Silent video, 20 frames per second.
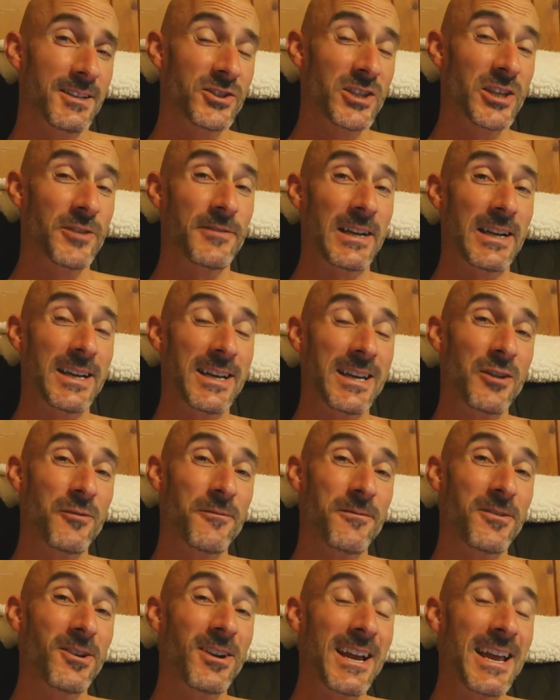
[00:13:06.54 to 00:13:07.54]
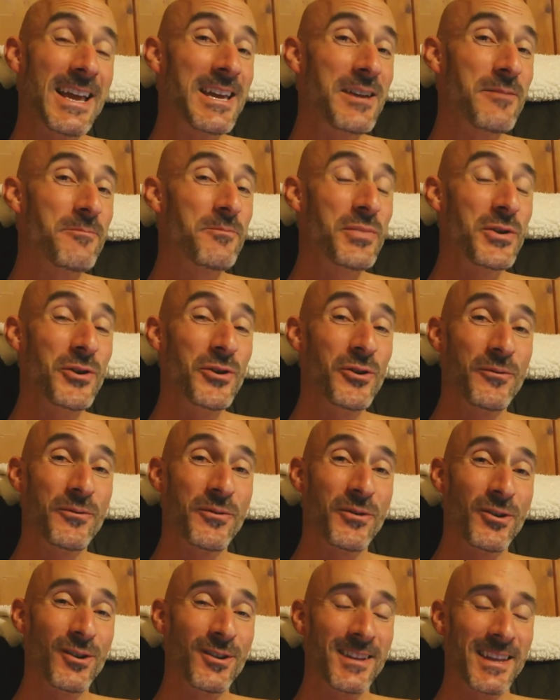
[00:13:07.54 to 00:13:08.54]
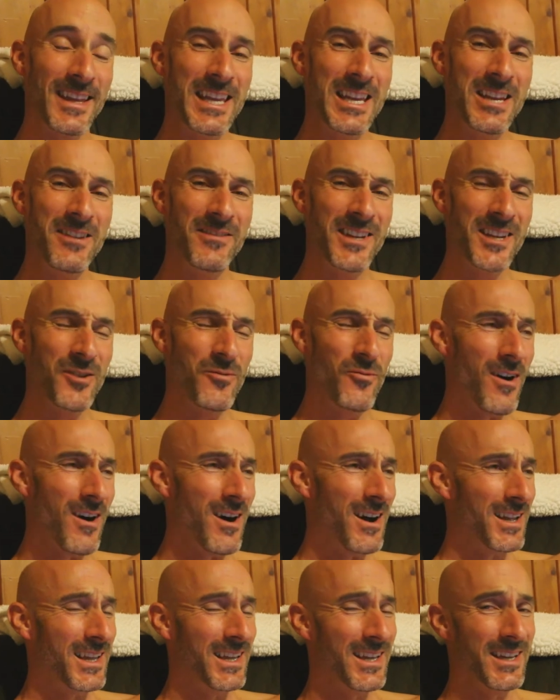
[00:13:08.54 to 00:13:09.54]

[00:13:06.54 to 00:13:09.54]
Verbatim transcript: Chief and I got out for a beautiful evening walk.